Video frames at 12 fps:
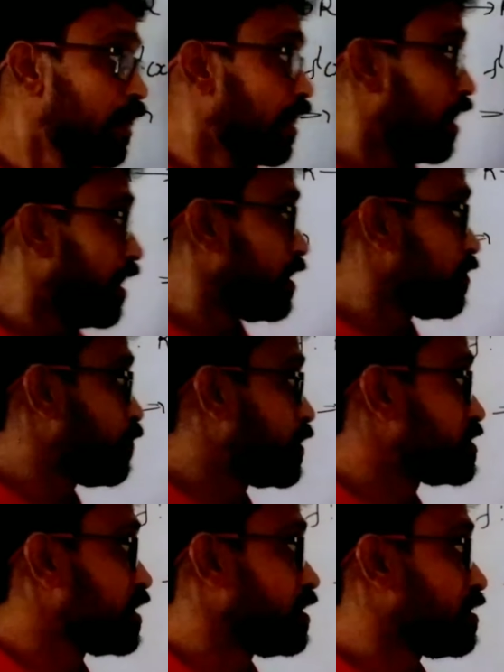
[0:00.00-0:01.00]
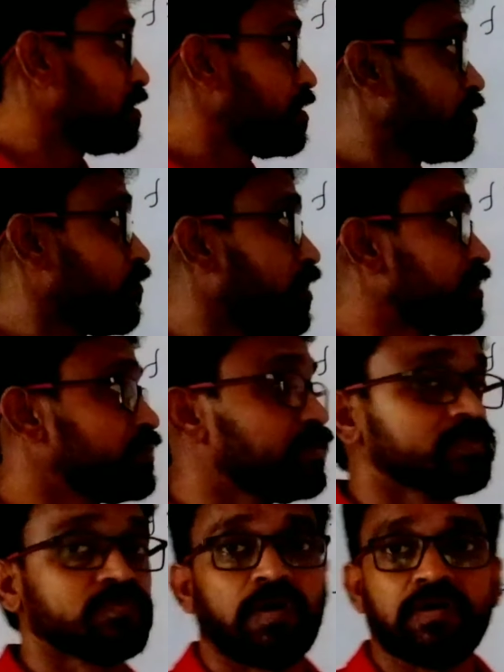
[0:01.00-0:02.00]
And present function
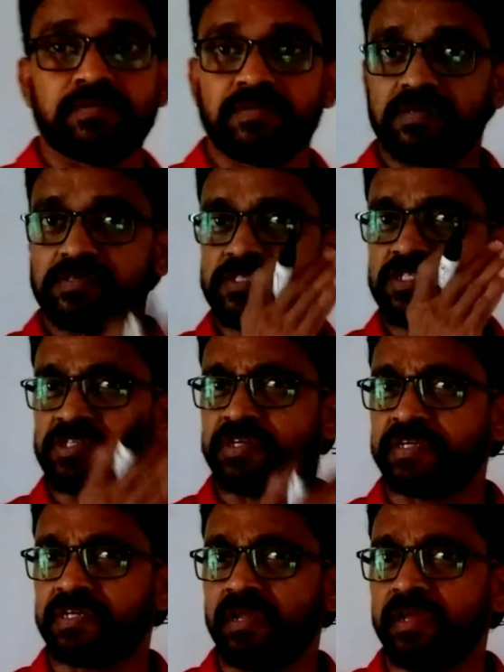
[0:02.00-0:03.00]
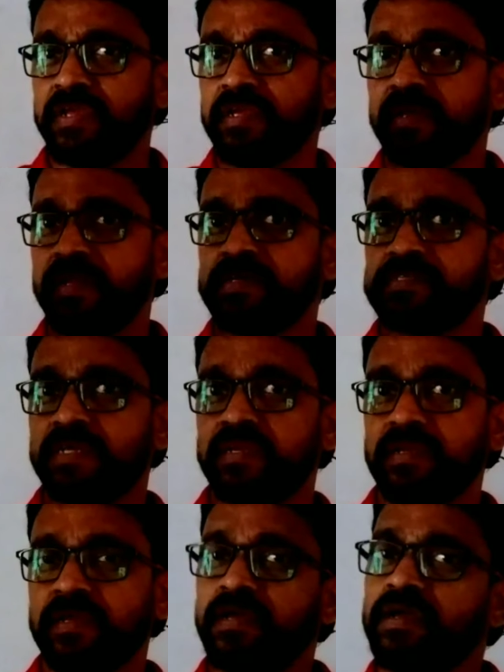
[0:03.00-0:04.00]
is what? Strictly
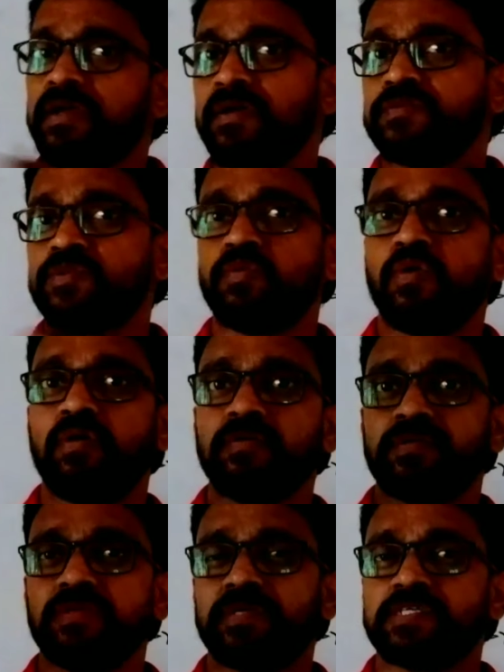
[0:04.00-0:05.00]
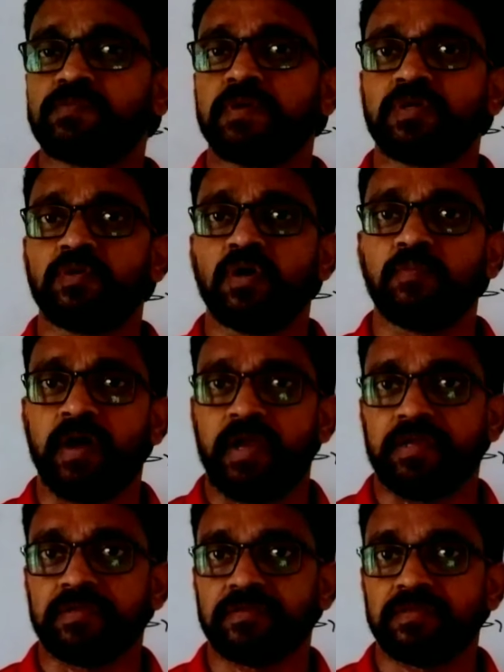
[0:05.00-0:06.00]
increasing throughout respective
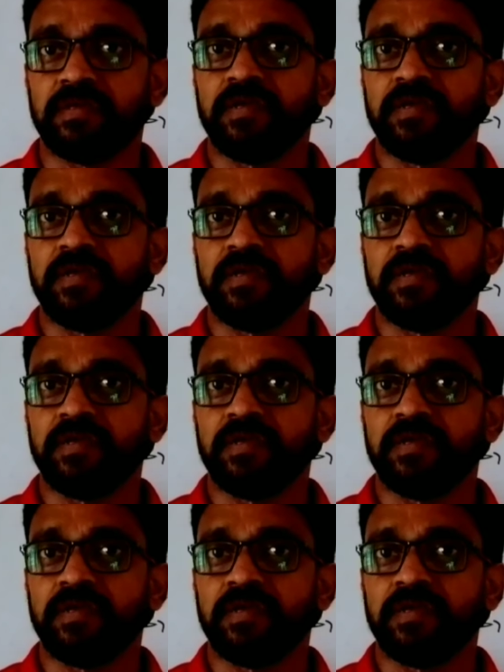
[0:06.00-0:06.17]
domain.